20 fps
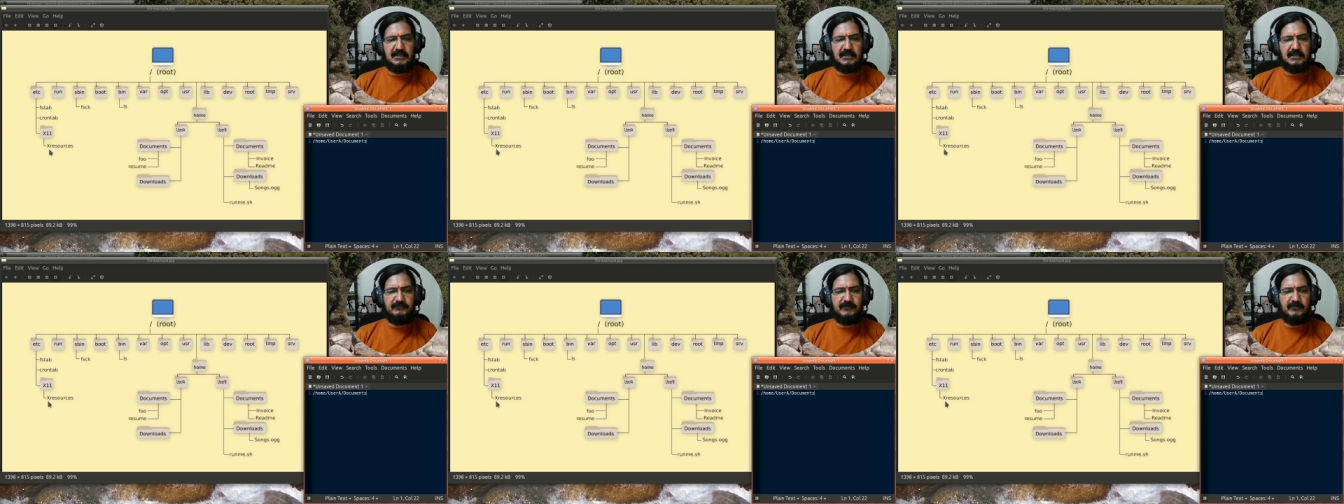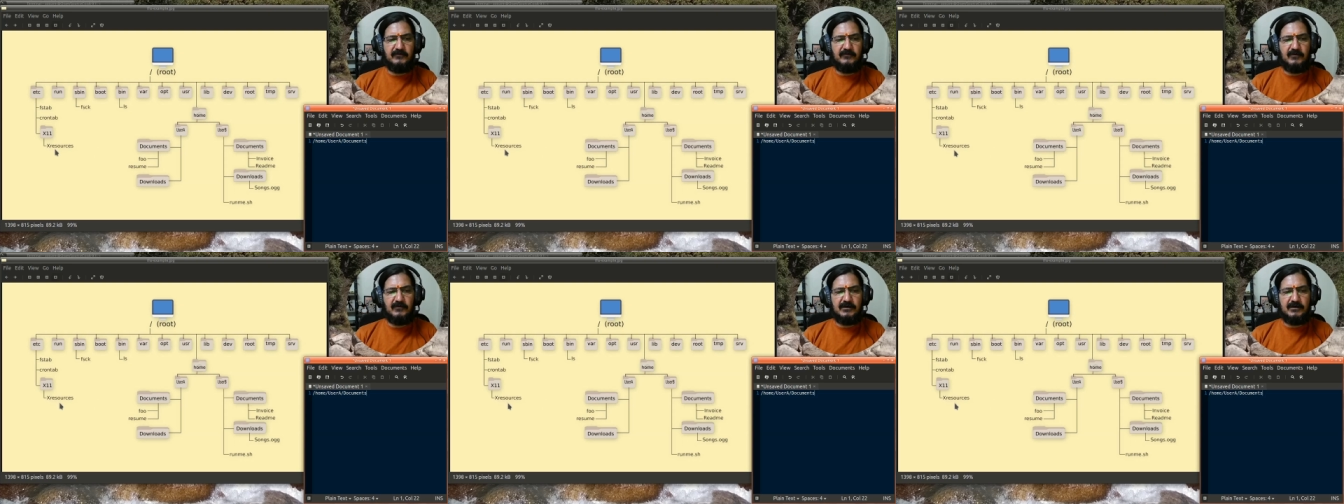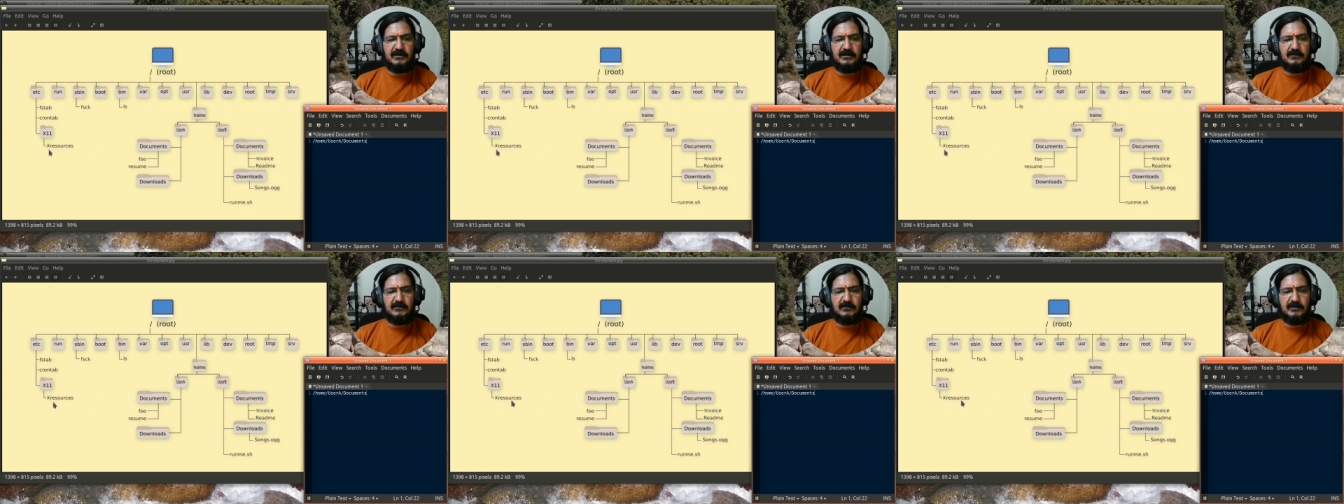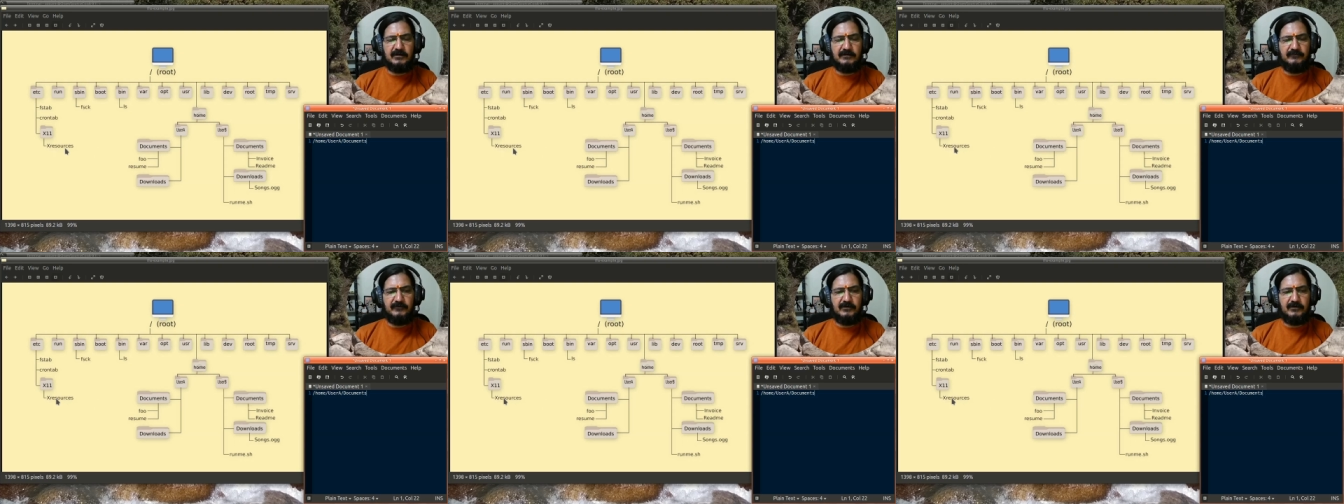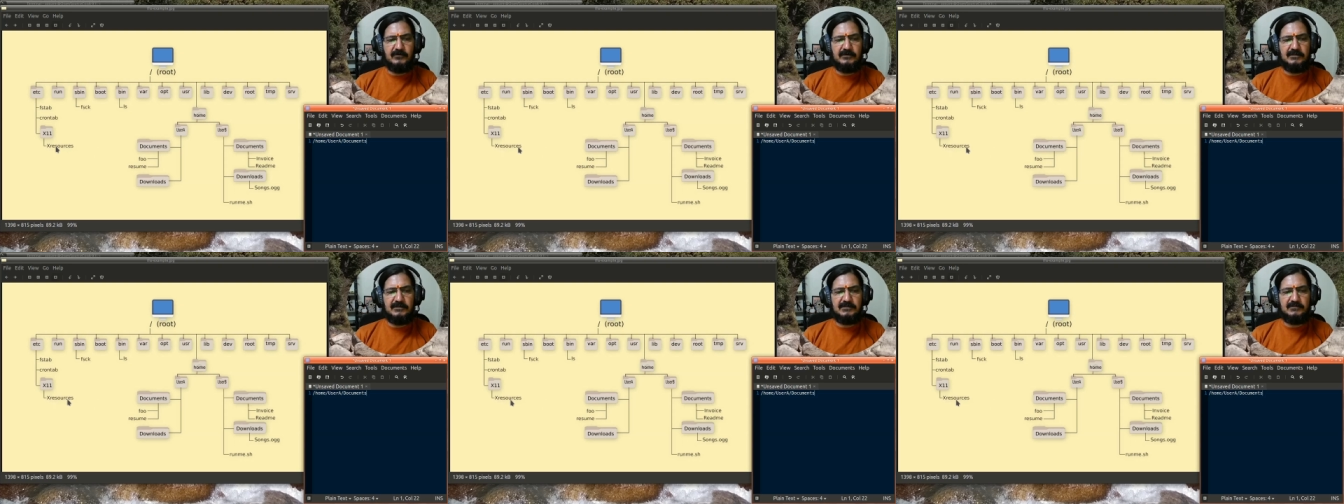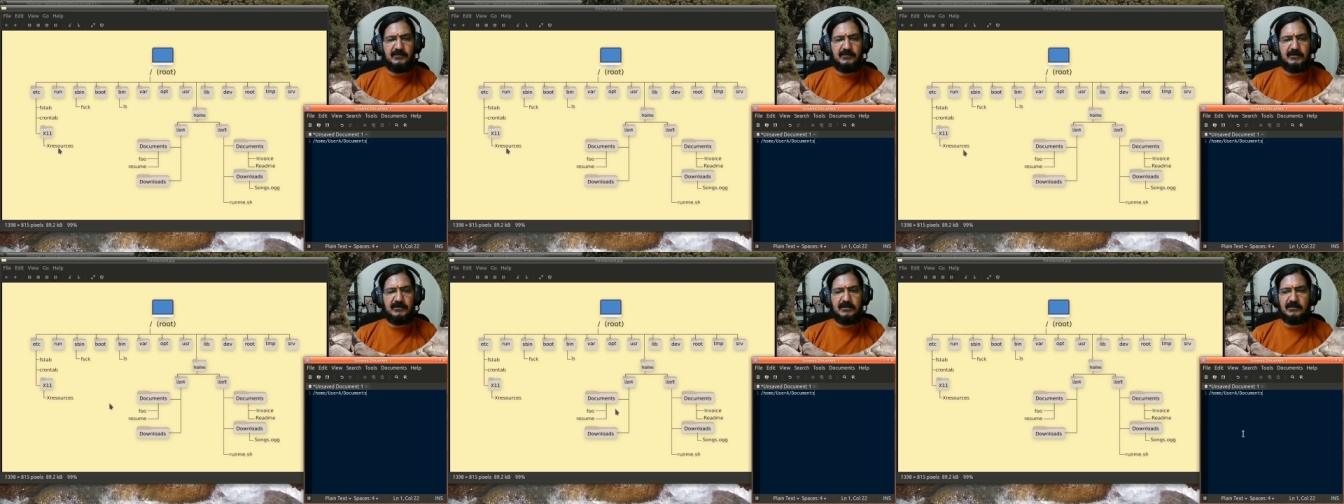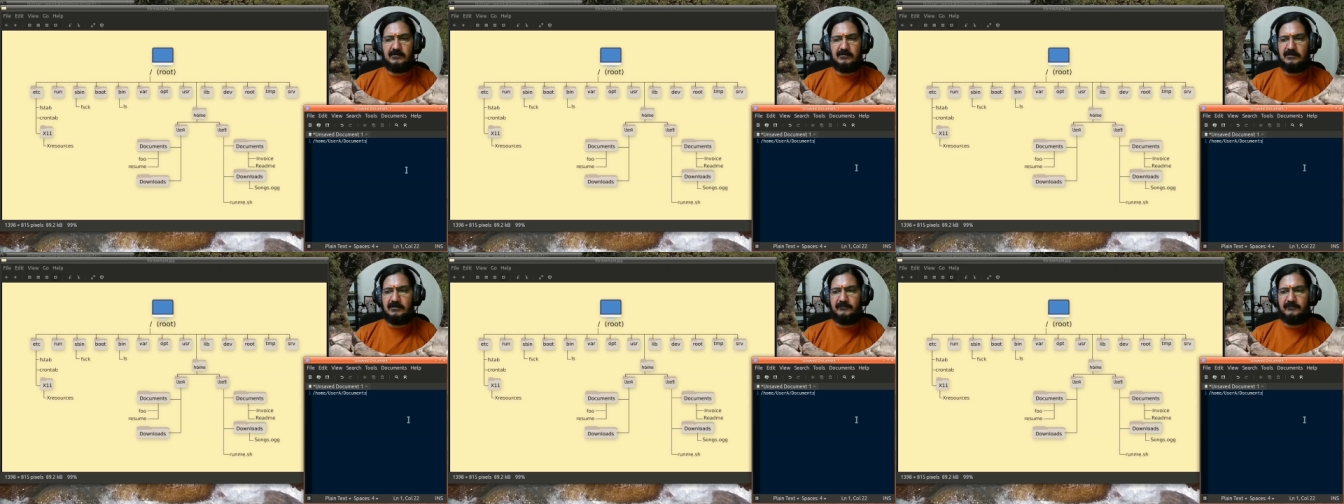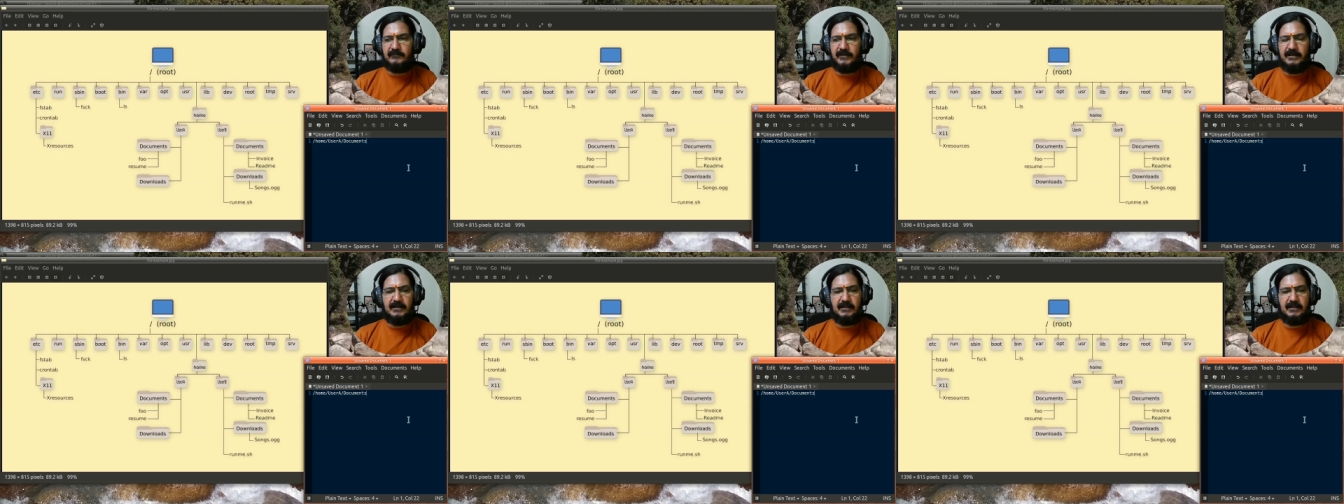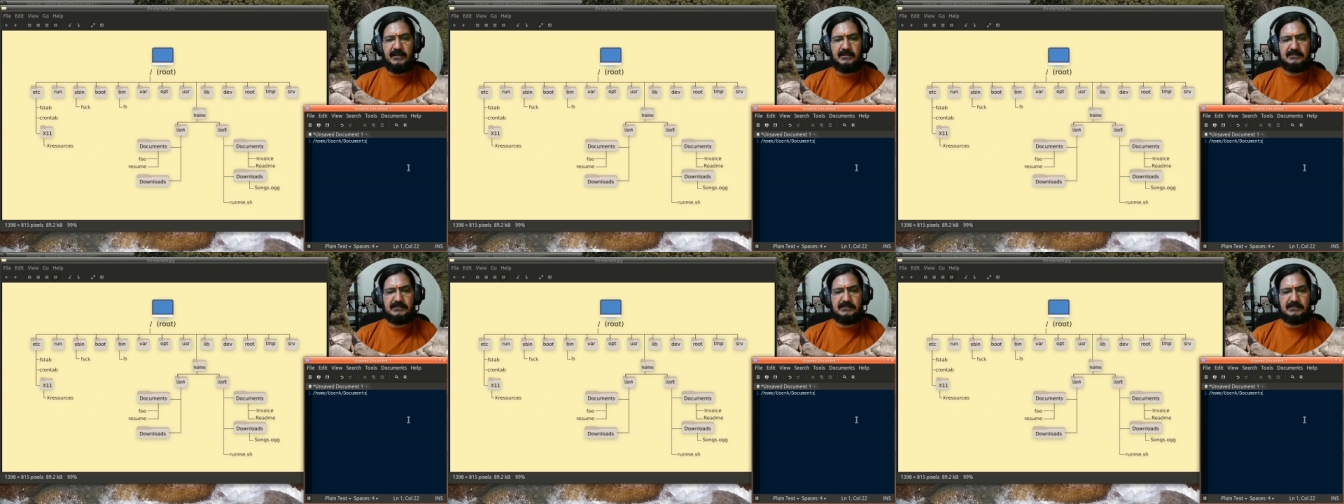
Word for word: if i wanted to refer to this particular file